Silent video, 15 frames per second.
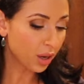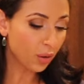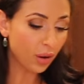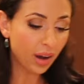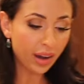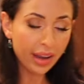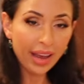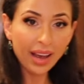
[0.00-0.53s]

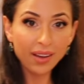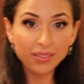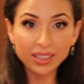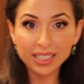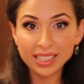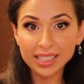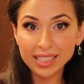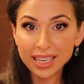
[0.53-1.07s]
I have
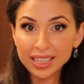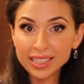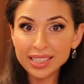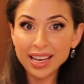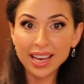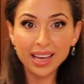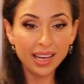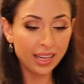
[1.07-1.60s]
6
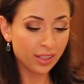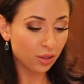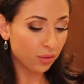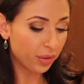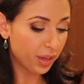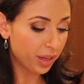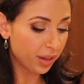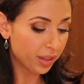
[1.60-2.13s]
eggs
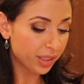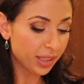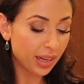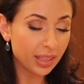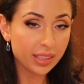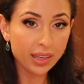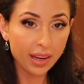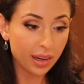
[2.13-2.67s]
over here set
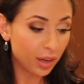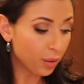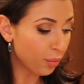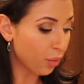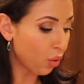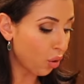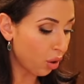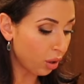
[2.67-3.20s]
aside in a
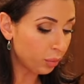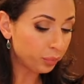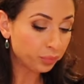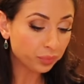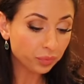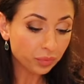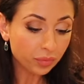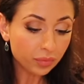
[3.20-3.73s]
bowl.
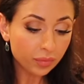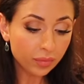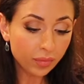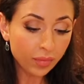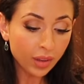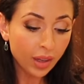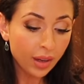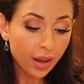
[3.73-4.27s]

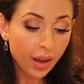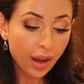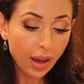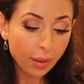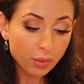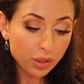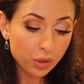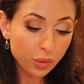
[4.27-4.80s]

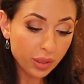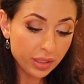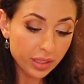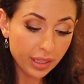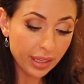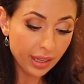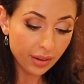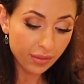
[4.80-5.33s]
I'm just going to
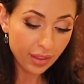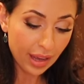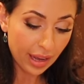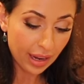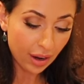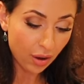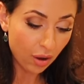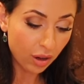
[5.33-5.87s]
give
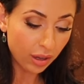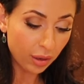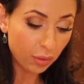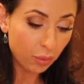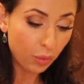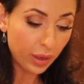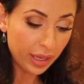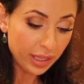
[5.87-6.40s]
that all
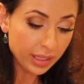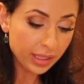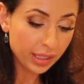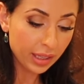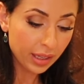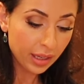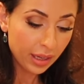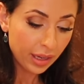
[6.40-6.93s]
a whisk.
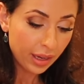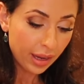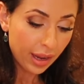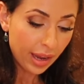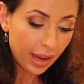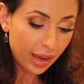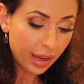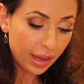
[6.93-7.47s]

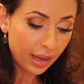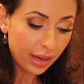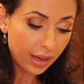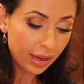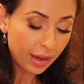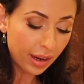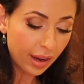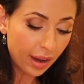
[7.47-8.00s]
And
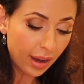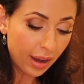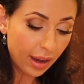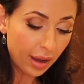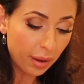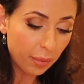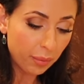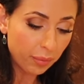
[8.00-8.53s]

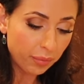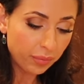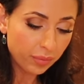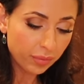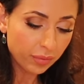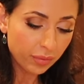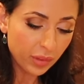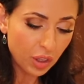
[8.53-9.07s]

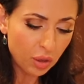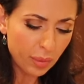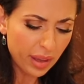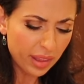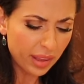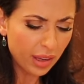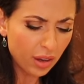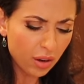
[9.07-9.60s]
you
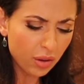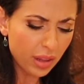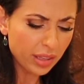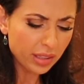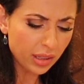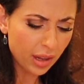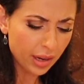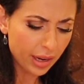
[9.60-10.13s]
may think, oh,
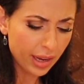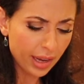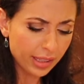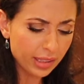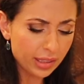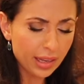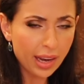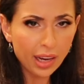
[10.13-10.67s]
that's a lot of
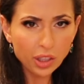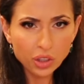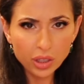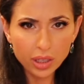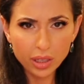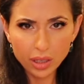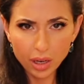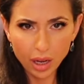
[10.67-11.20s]
eggs. It's
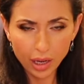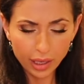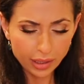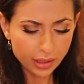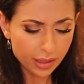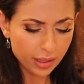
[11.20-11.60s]
actually not.